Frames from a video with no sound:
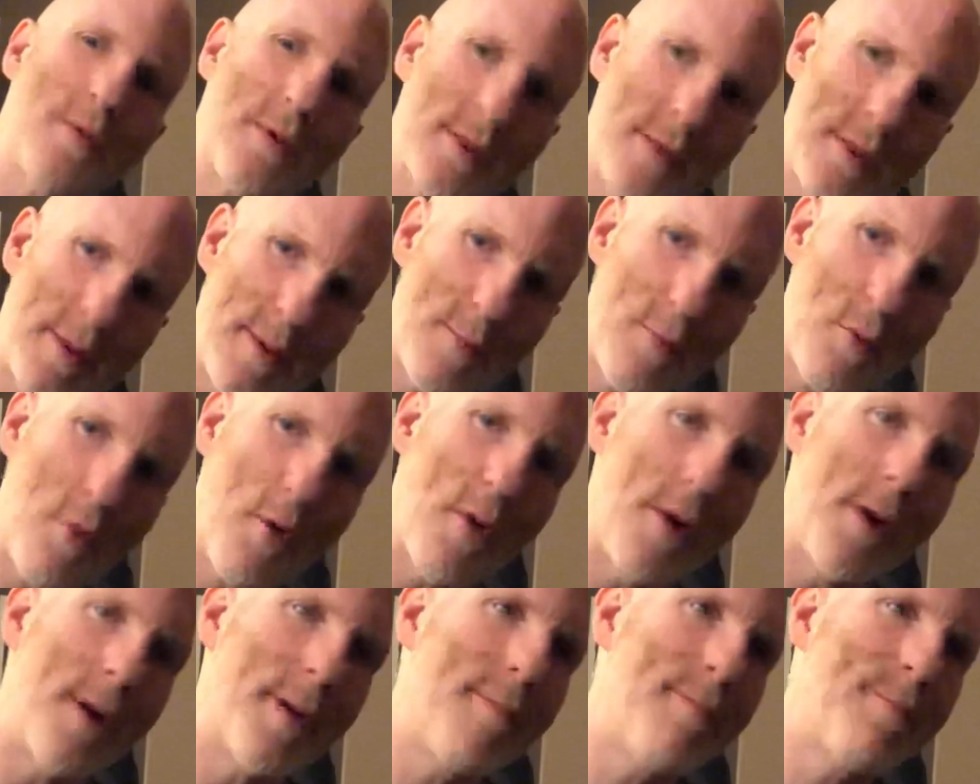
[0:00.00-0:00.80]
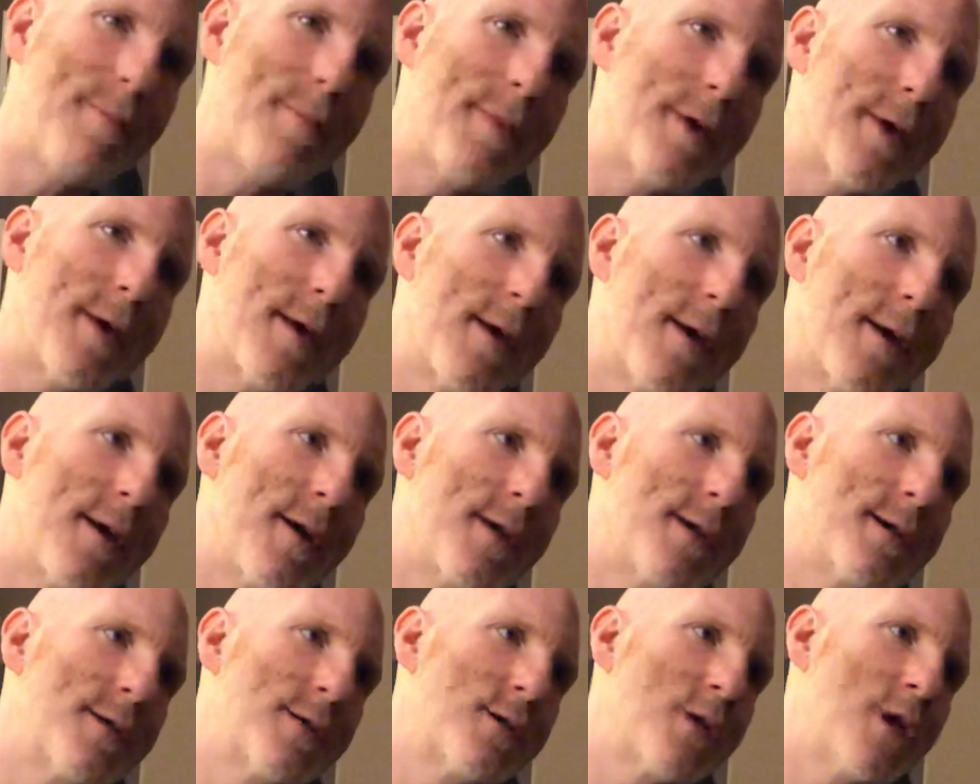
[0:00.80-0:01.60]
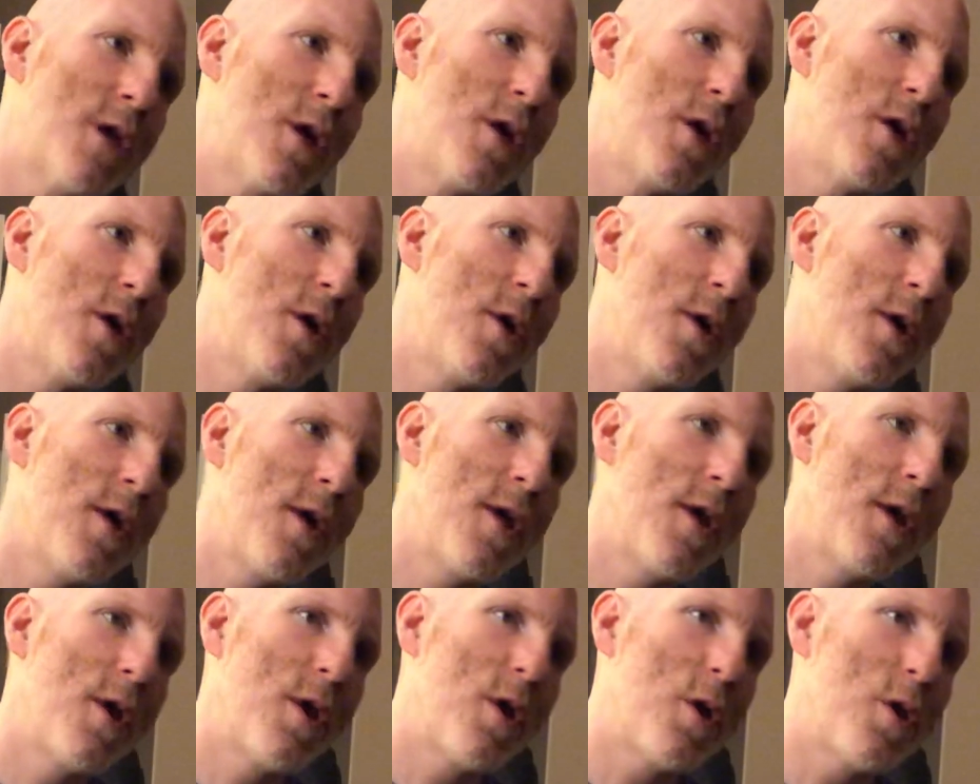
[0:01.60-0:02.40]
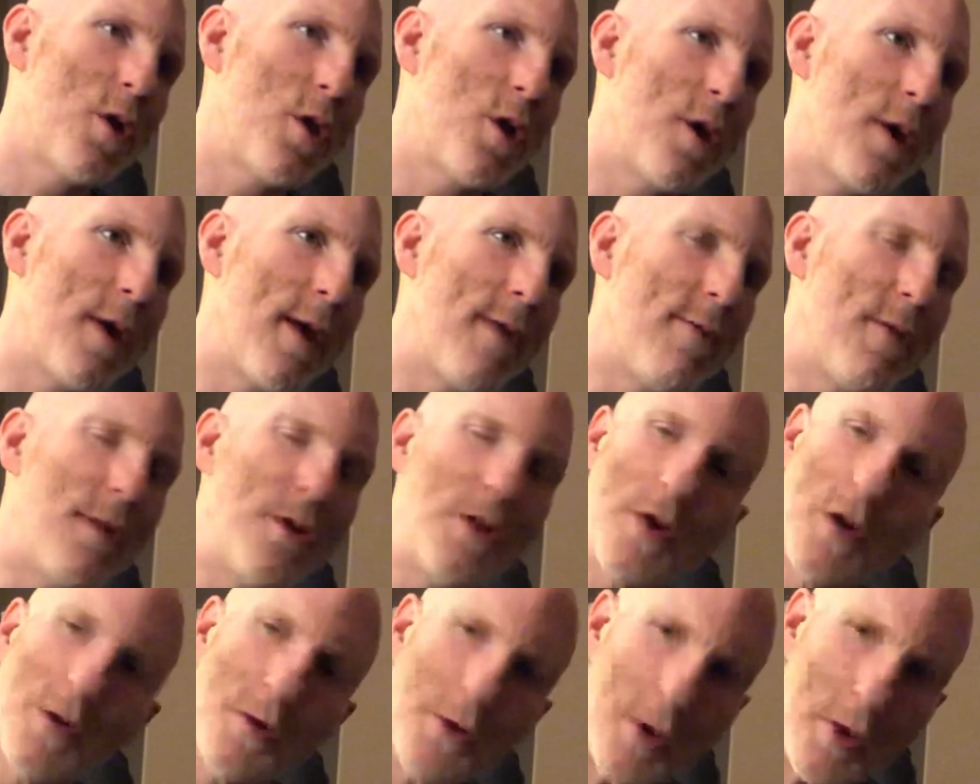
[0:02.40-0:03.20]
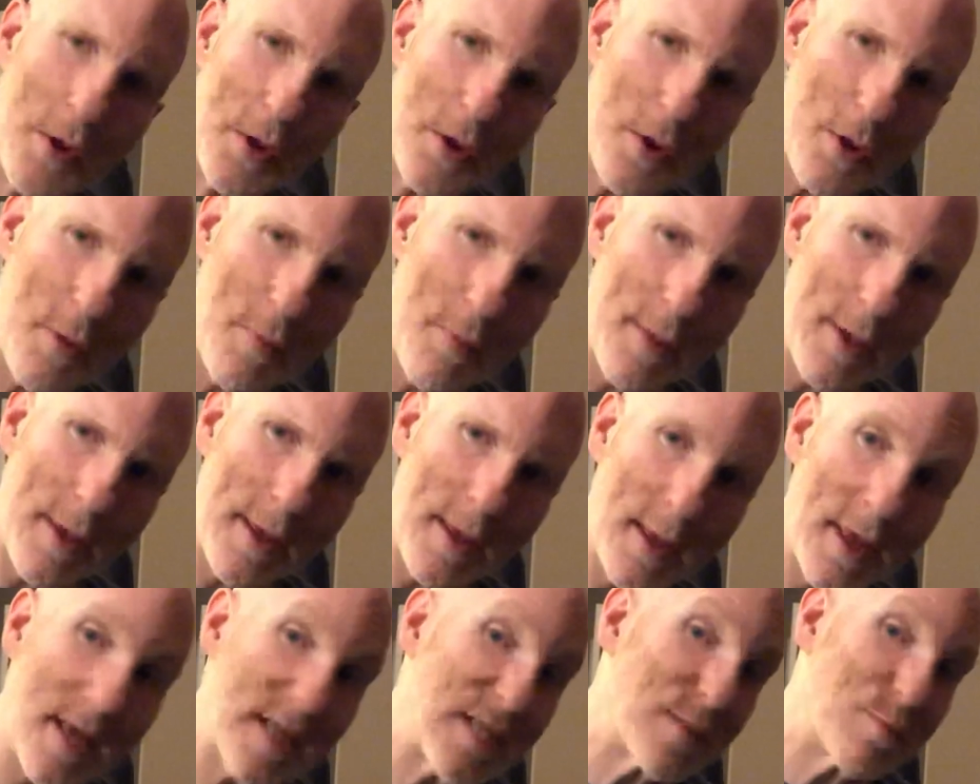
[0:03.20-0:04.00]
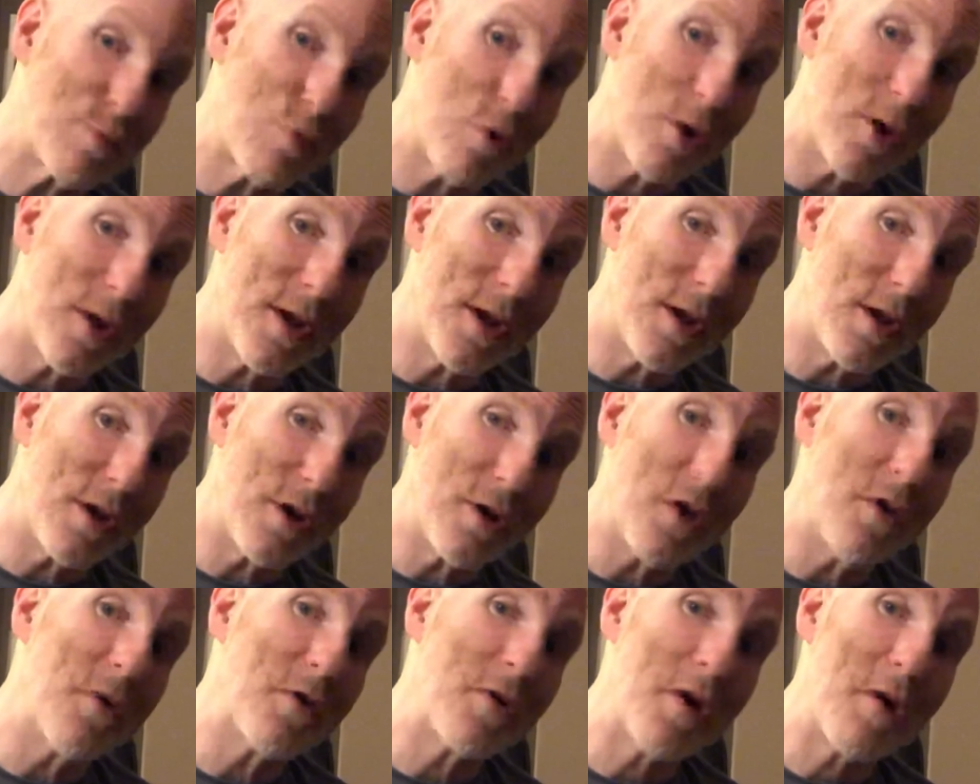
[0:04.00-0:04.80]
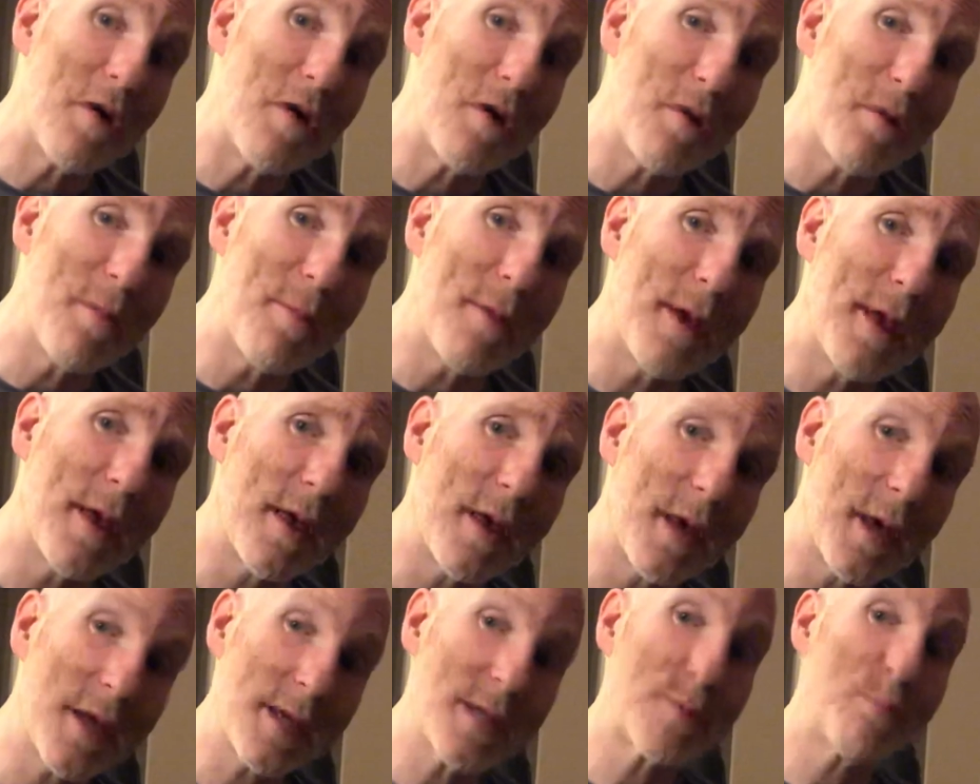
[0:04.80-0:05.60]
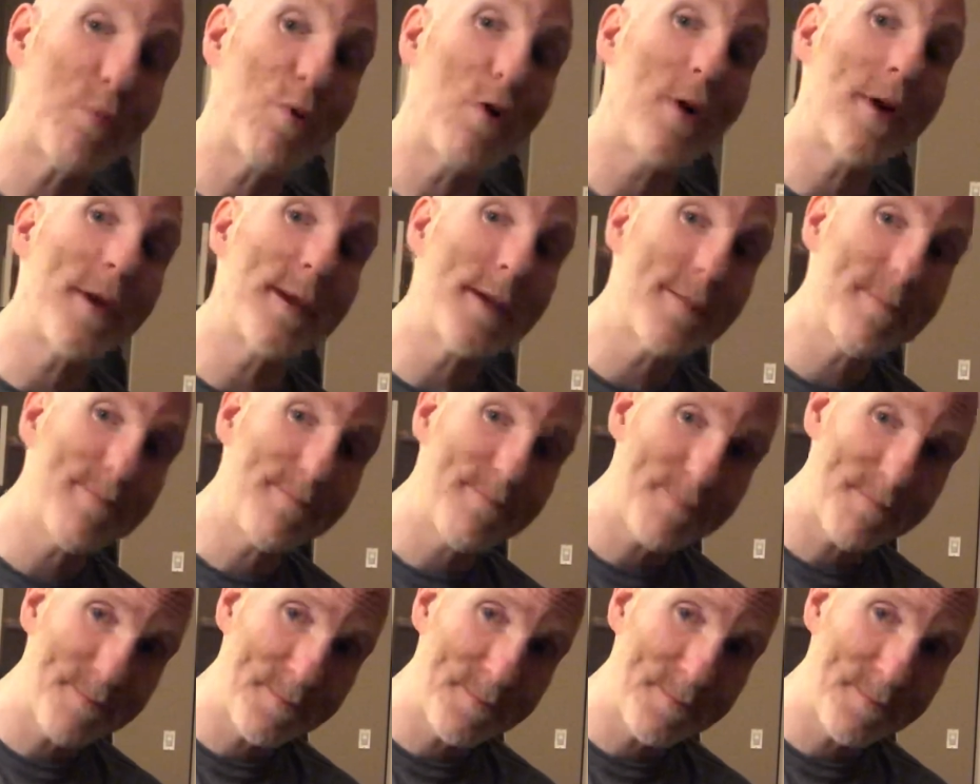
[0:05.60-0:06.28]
really important because if you don't know you're being exploited, you don't know you're being exploited.